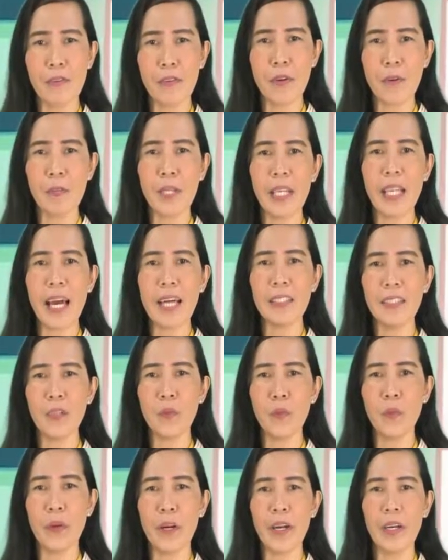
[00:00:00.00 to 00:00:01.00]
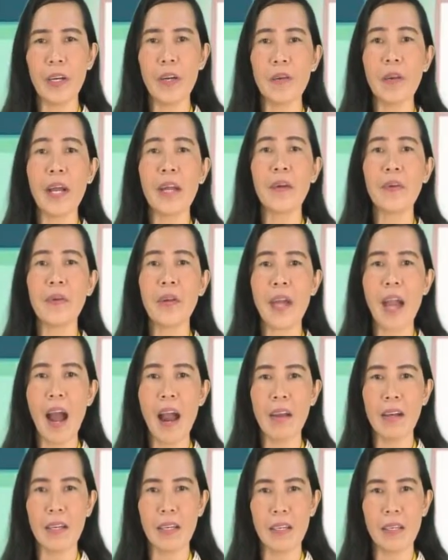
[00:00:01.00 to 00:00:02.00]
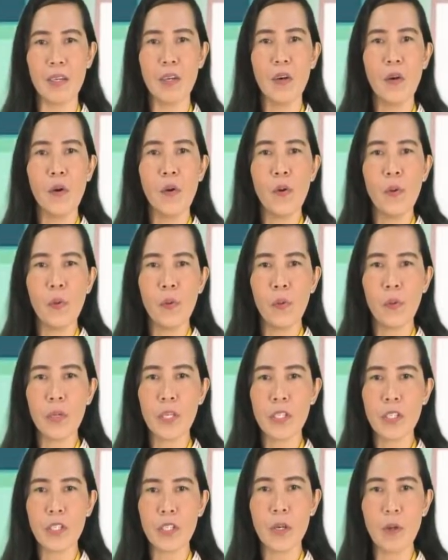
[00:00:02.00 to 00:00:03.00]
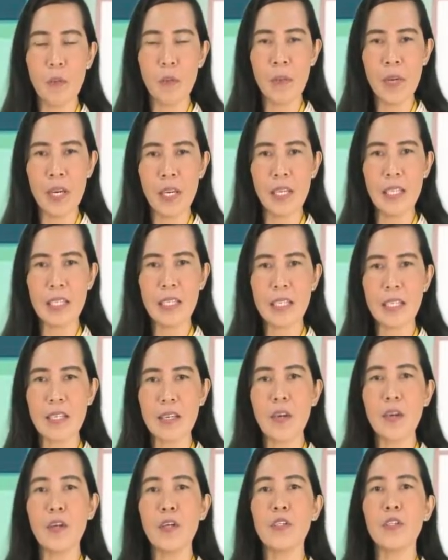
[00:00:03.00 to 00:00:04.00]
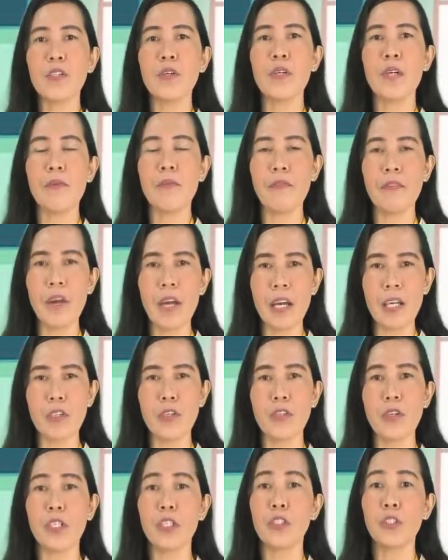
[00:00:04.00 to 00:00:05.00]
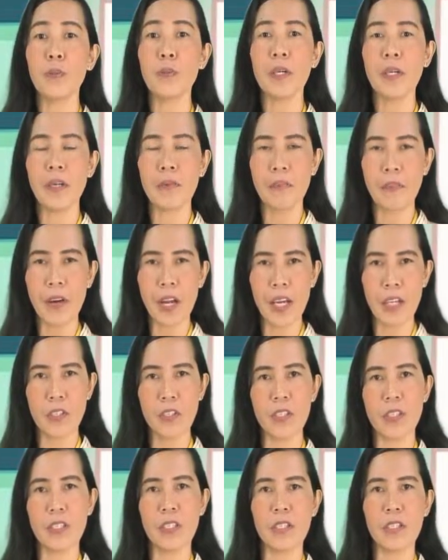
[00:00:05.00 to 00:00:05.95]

from the Latin word recreare, which means to refresh or to be refreshed.